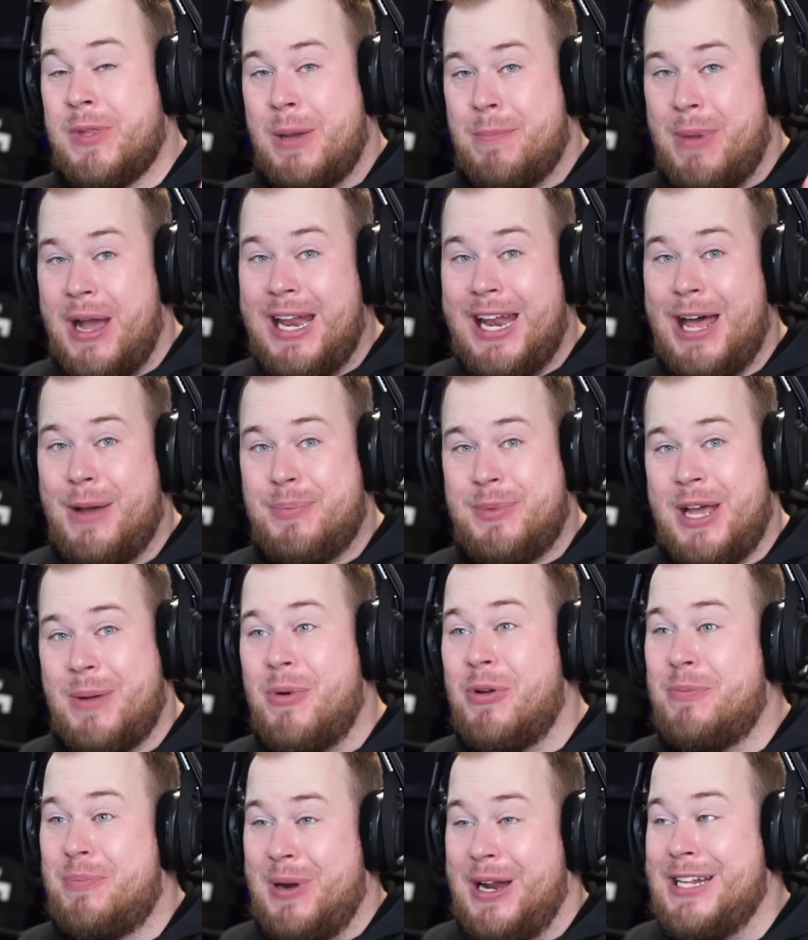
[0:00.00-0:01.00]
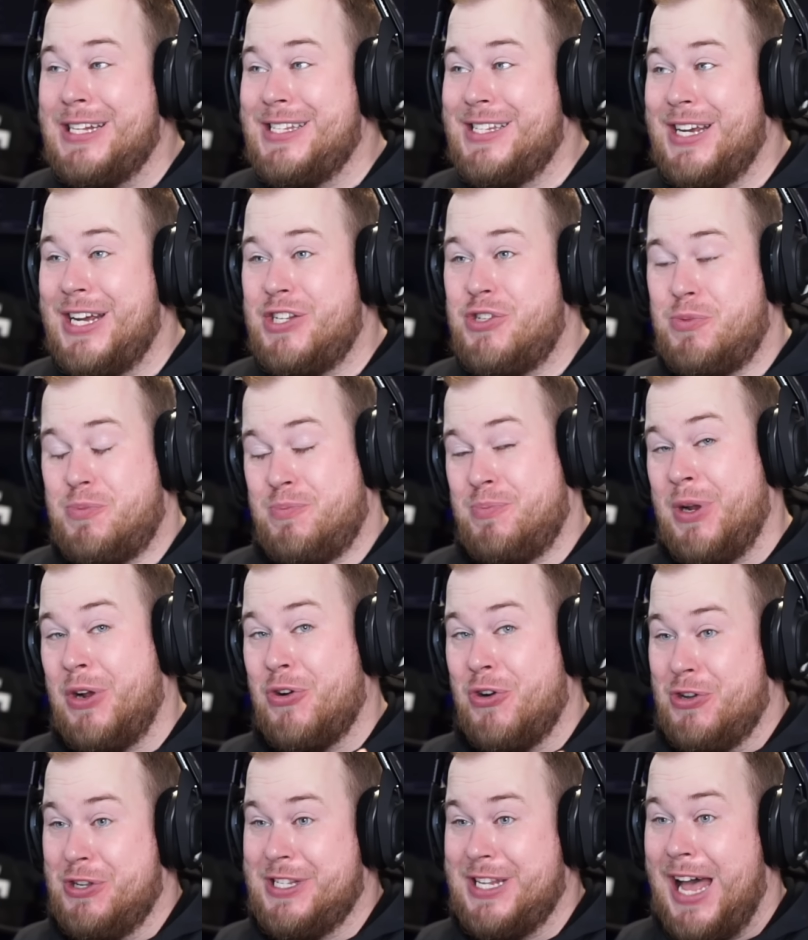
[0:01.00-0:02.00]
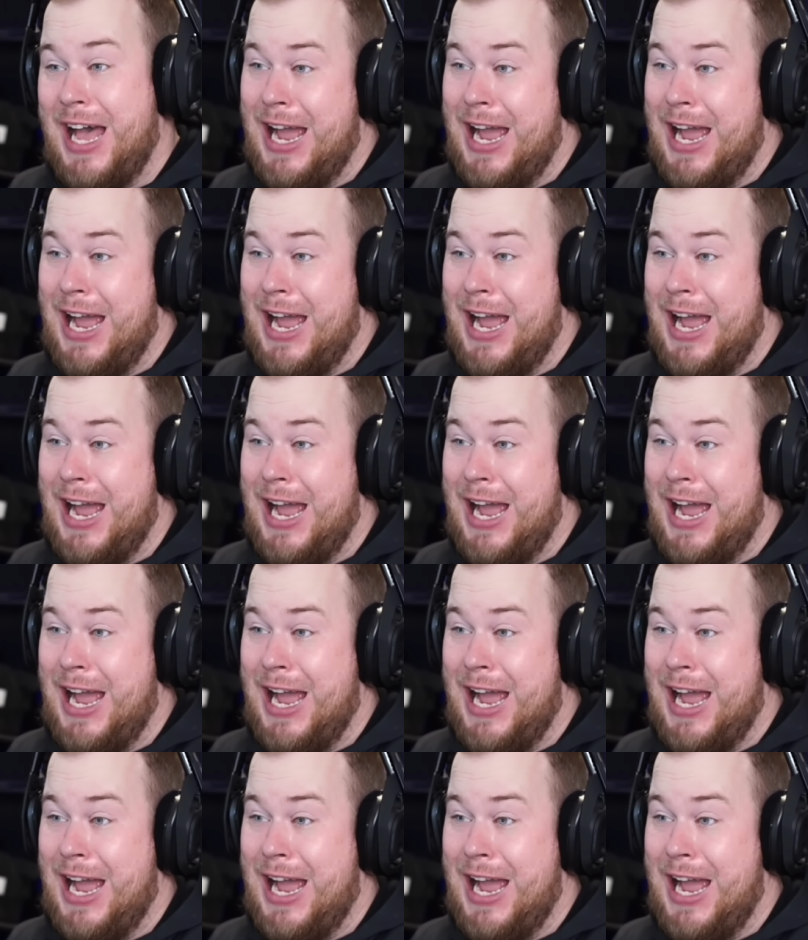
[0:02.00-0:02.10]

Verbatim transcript: My lap time on Brands Hatch, because